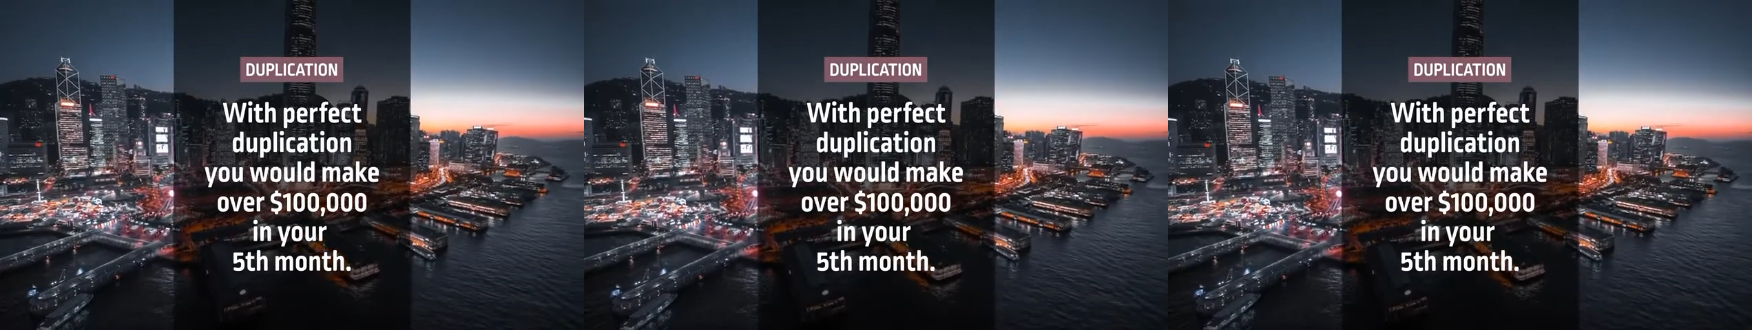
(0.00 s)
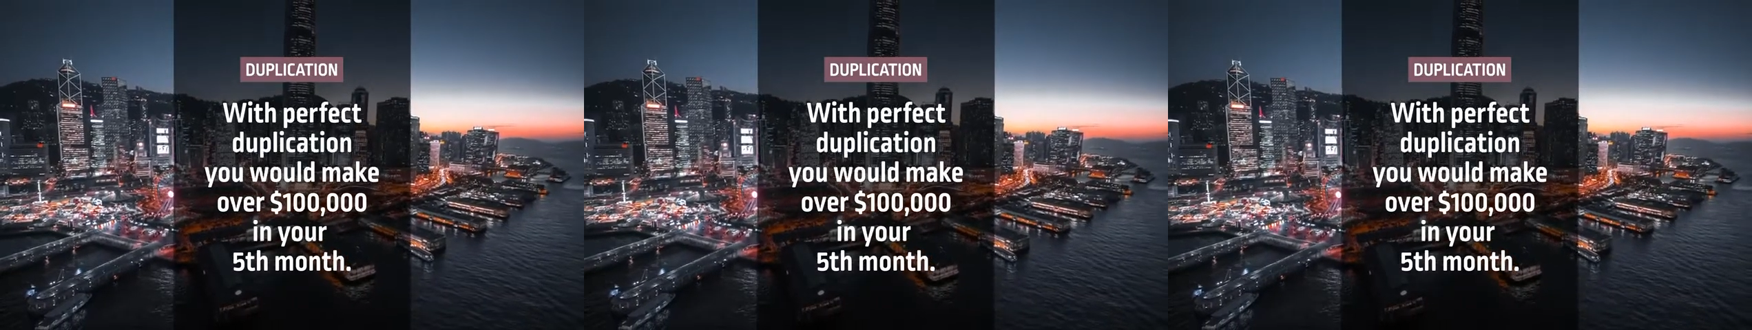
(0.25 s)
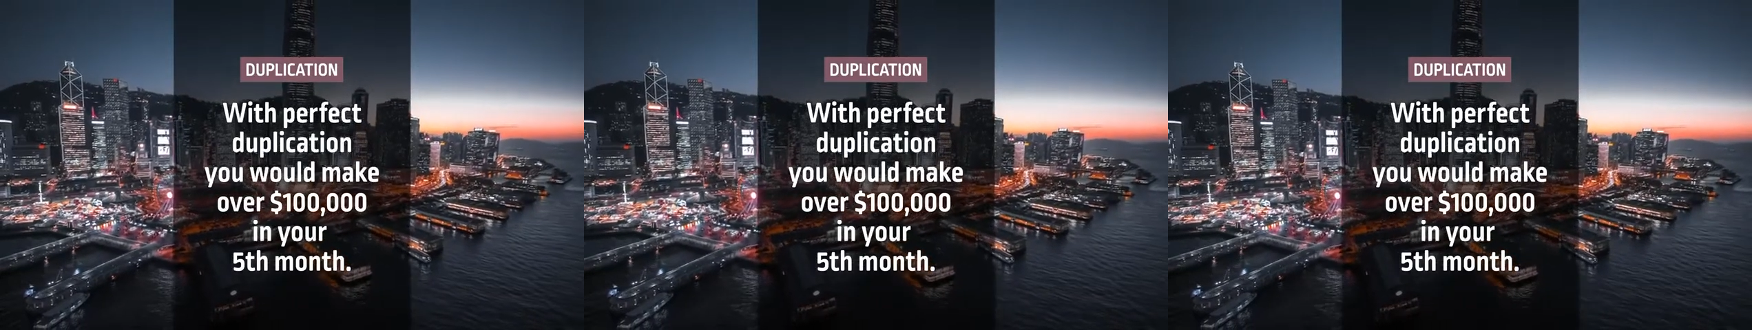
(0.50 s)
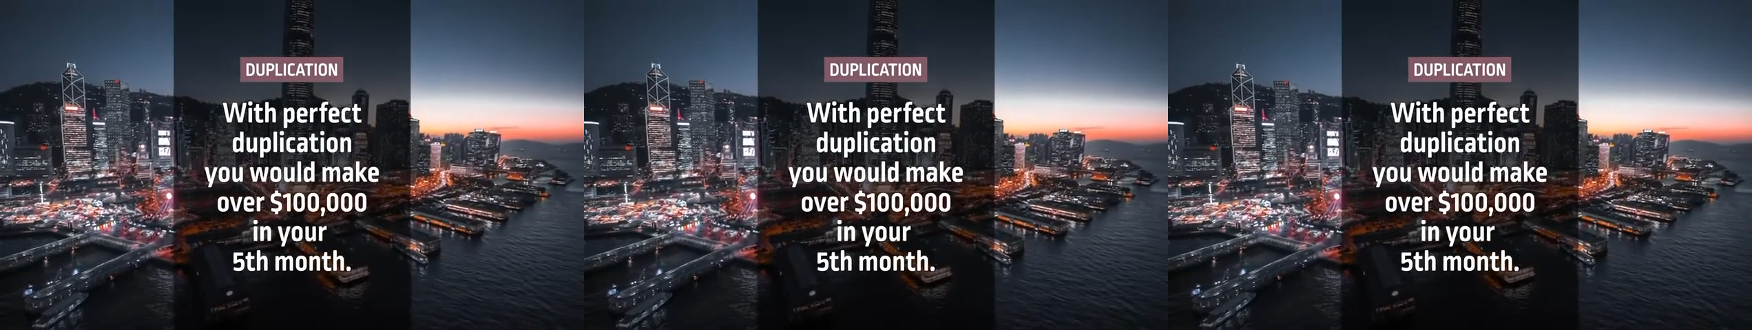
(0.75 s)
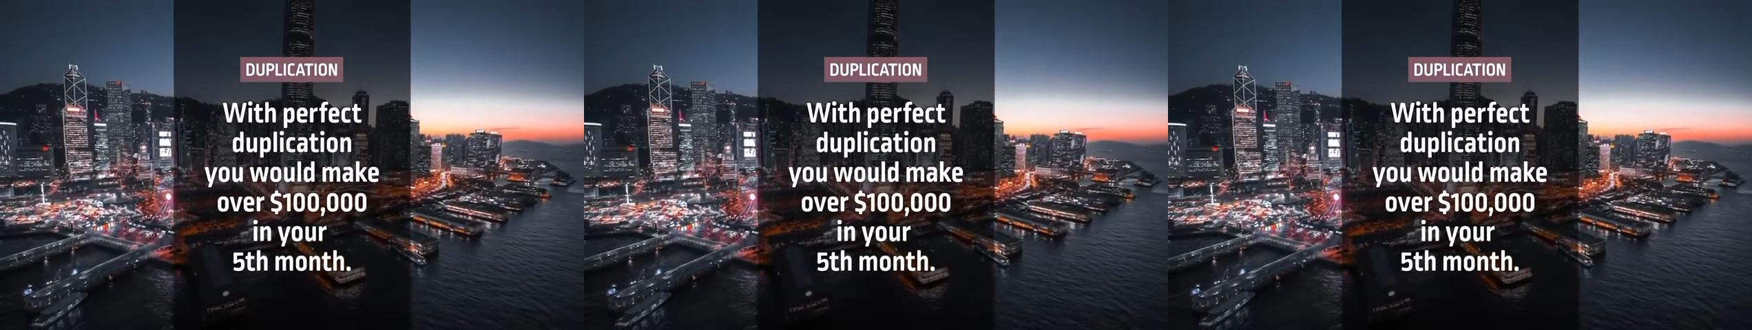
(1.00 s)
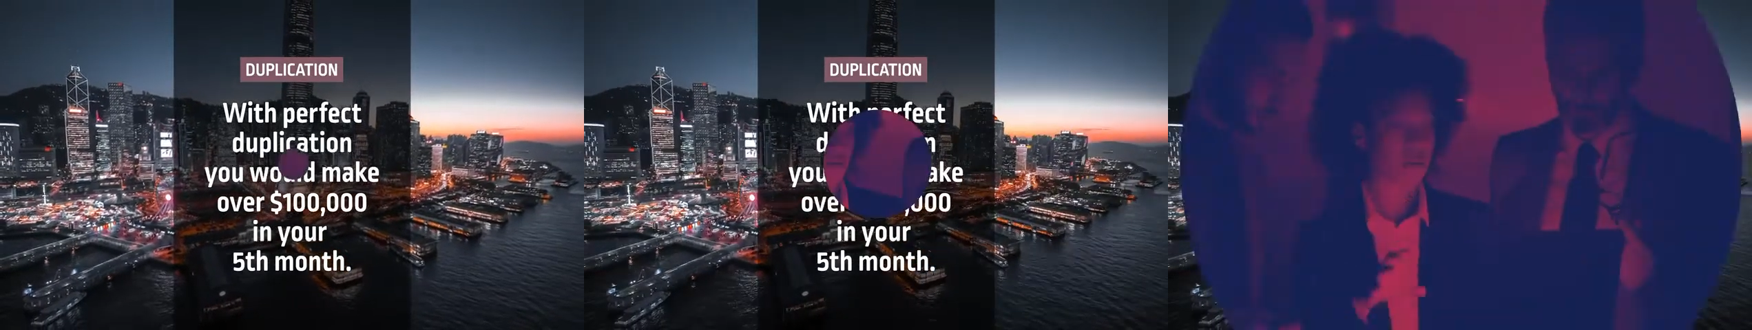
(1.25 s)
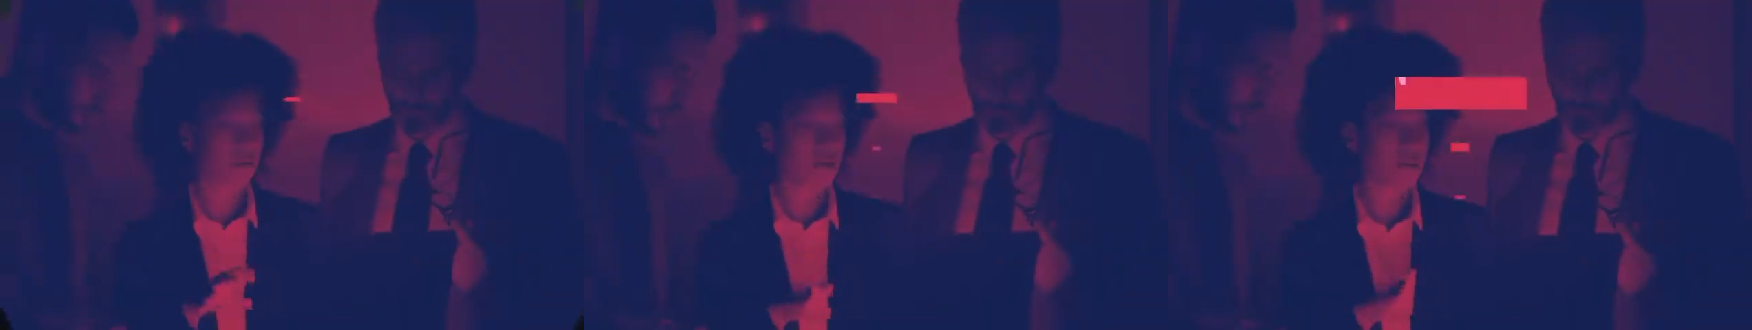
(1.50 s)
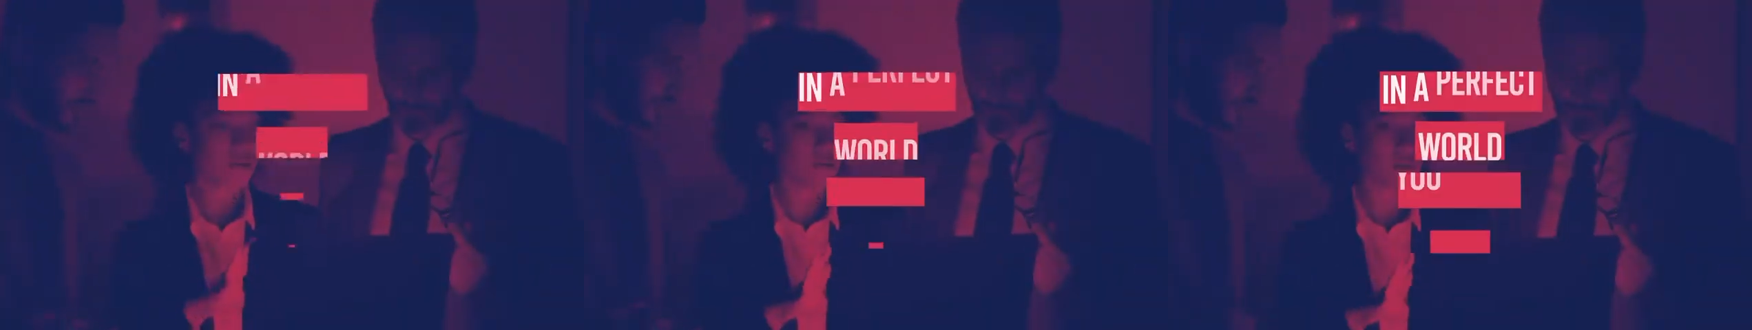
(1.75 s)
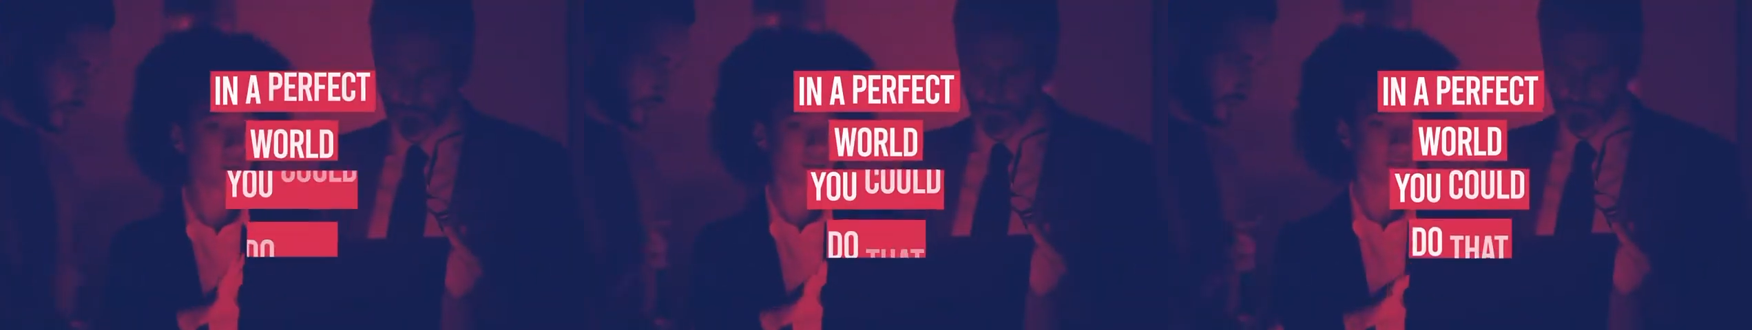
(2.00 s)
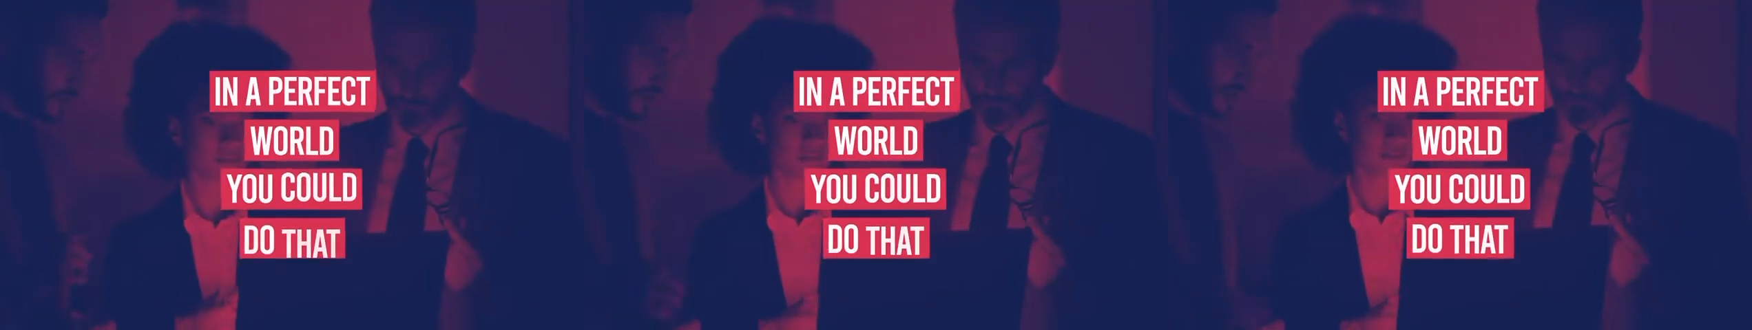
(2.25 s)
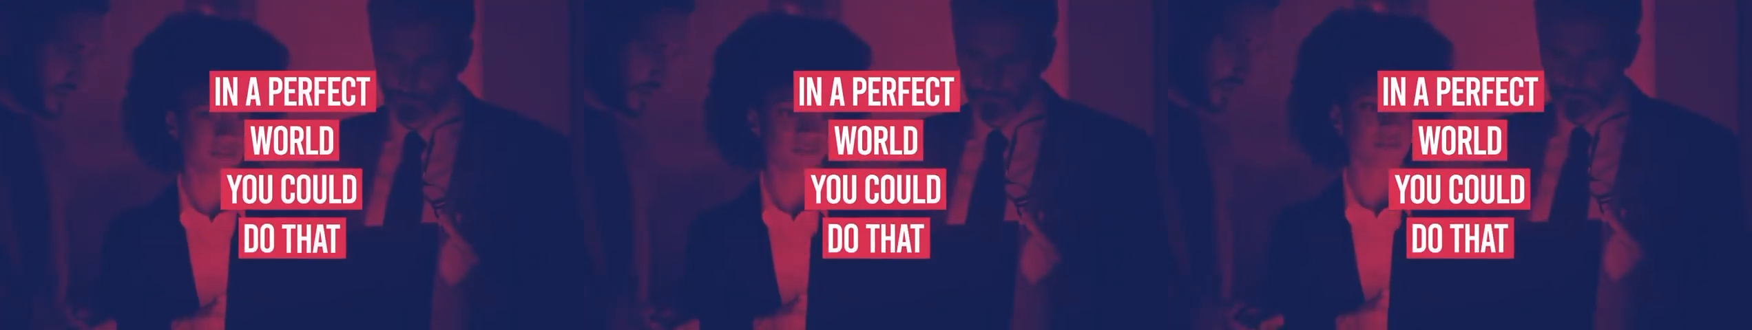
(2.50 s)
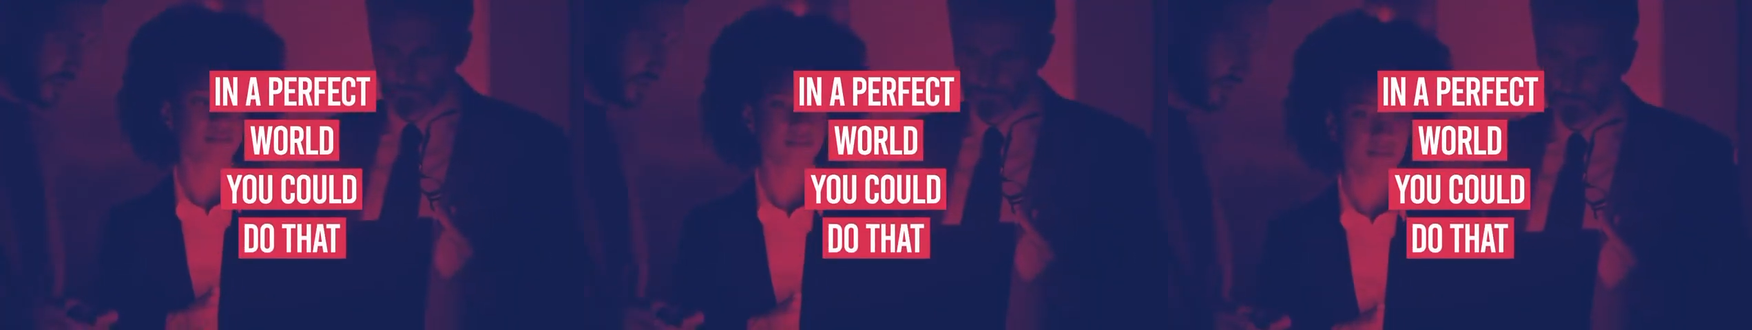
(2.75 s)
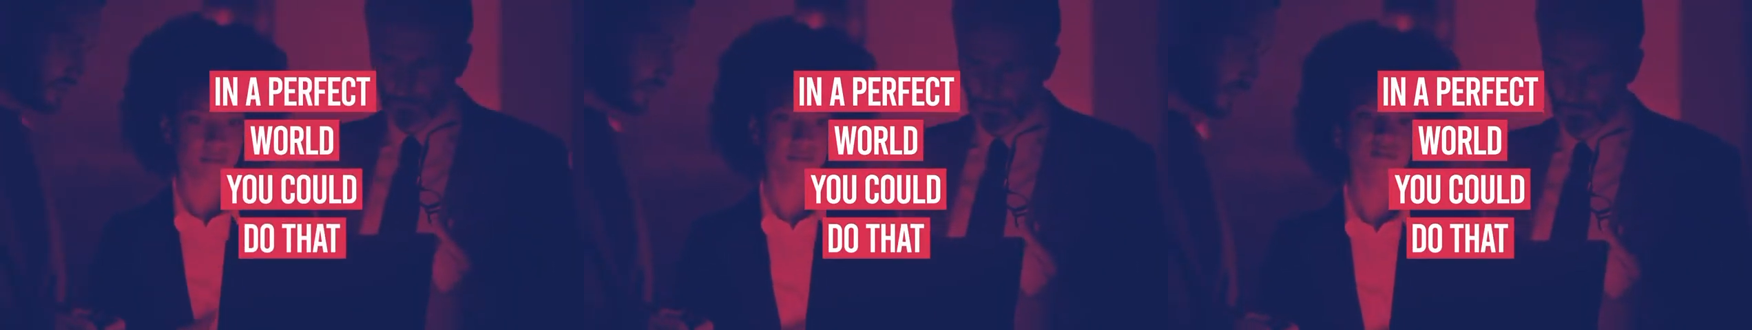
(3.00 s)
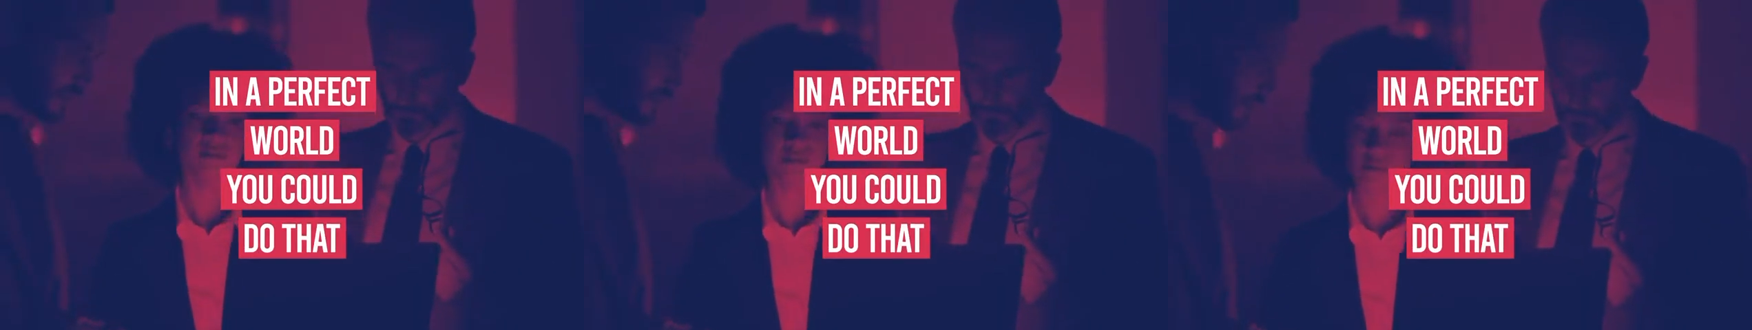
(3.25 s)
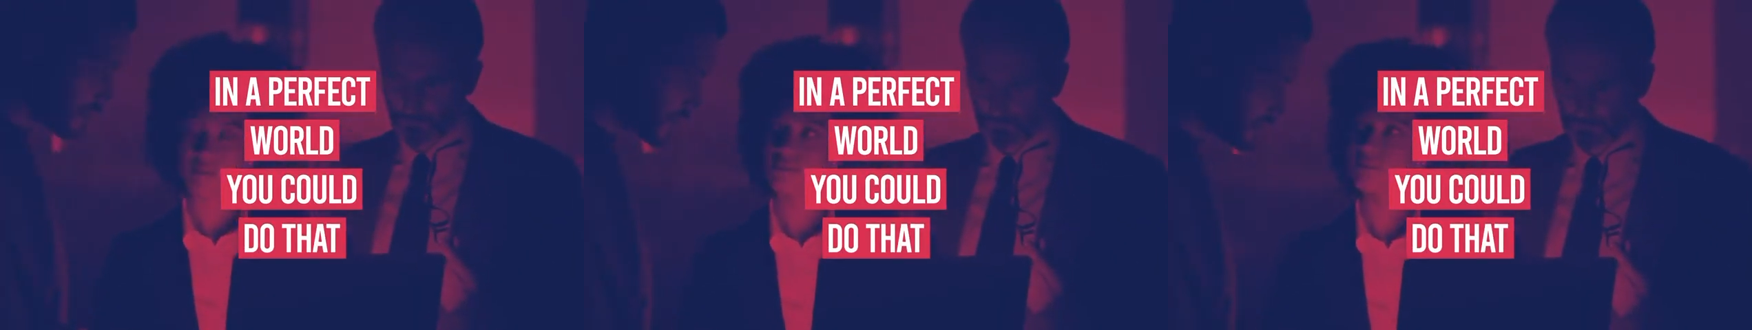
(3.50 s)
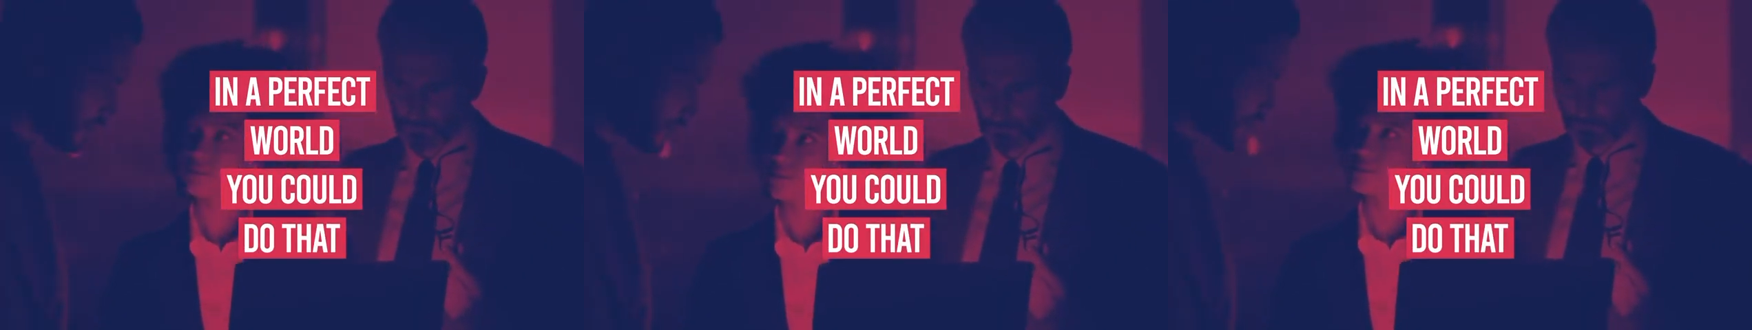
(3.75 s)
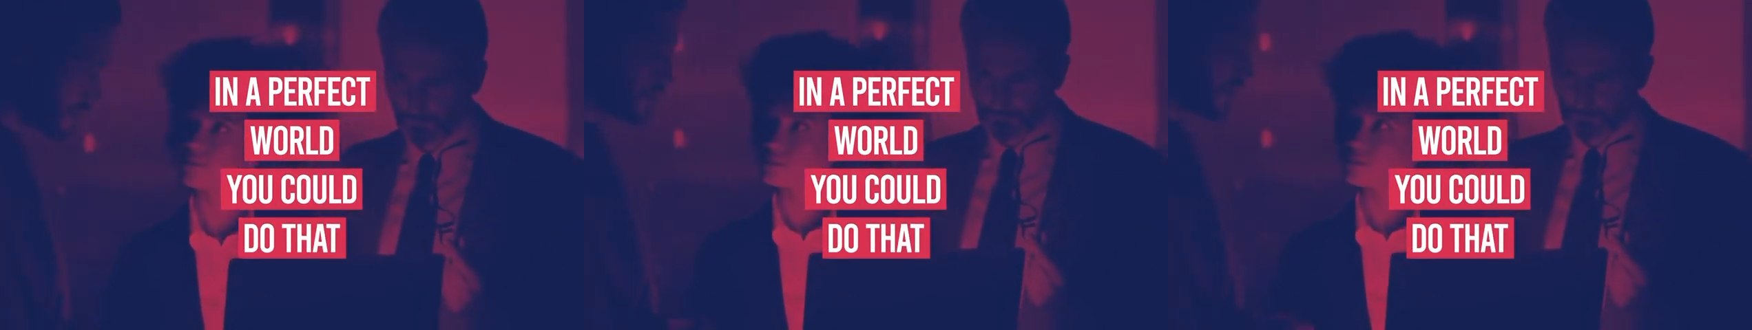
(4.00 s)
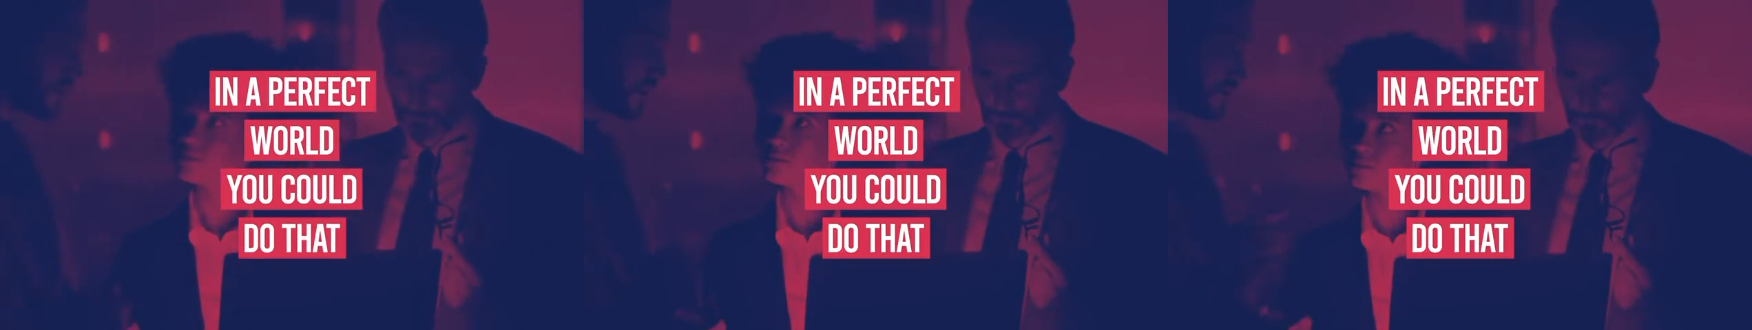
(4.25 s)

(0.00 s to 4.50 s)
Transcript: (no speaker visible)